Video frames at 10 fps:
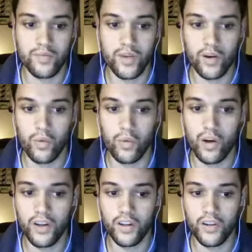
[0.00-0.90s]

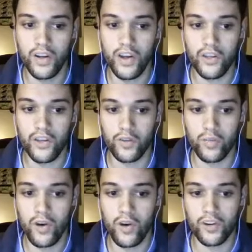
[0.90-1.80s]
BR1 through
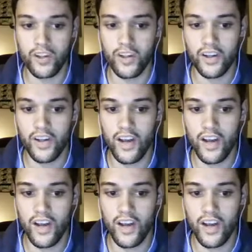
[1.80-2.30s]
mauler,